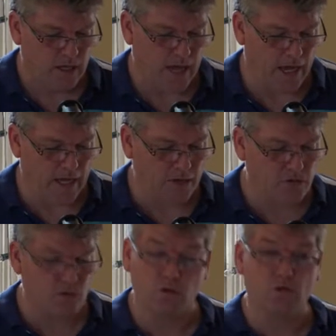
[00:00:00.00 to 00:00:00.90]
And, and,
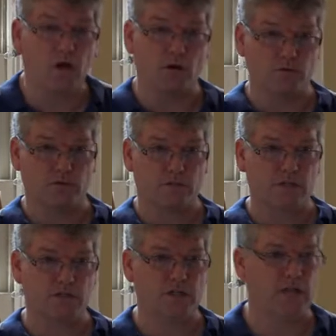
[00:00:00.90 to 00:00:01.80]
so who knows?
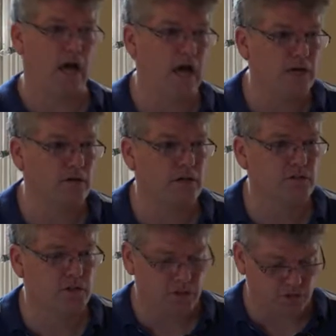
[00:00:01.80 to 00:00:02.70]
Did she die or
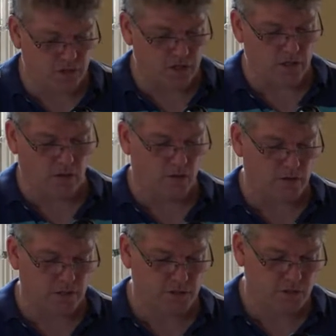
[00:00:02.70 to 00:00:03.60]
did she desert or
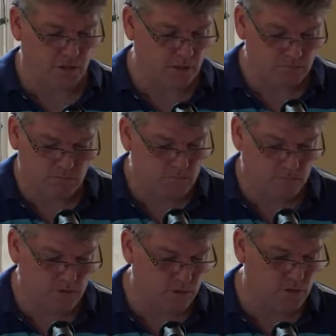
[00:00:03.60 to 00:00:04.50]
did she
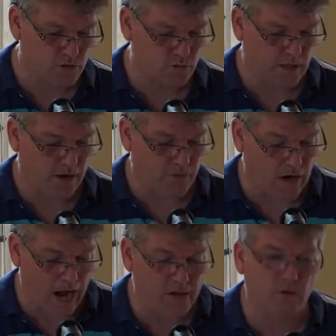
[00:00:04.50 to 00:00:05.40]
do
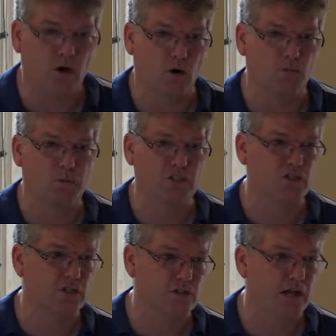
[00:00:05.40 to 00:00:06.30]
whatever? I don't know. But
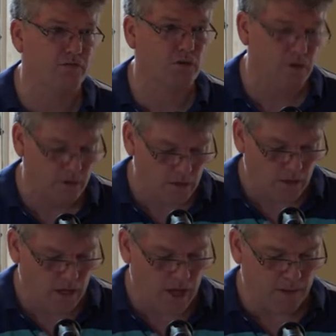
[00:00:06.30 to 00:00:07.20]
she is never
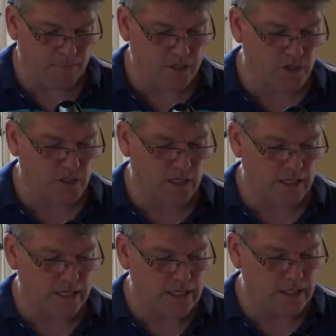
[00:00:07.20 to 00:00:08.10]
uh, mentioned,
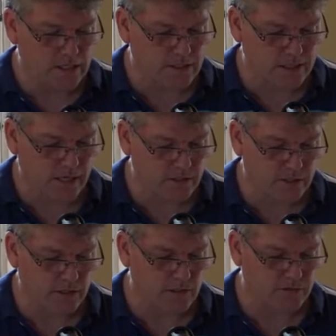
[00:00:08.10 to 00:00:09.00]
and he
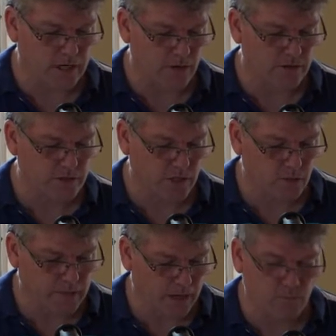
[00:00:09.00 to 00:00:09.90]
says he is now a
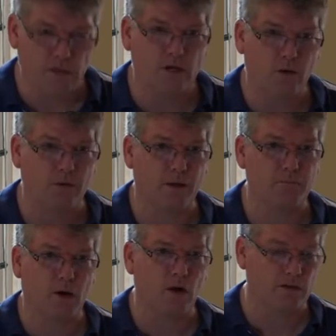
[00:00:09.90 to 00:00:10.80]
single man. We know
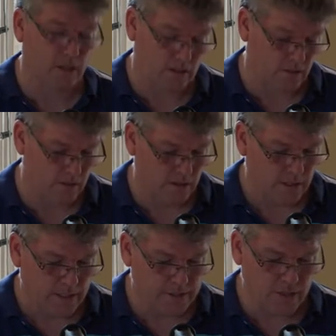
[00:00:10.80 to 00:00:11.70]
that Paul didn't
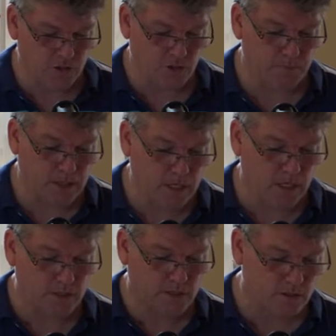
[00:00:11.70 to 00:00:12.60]
ditch her
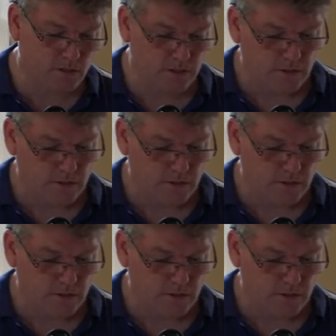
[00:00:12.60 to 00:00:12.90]
because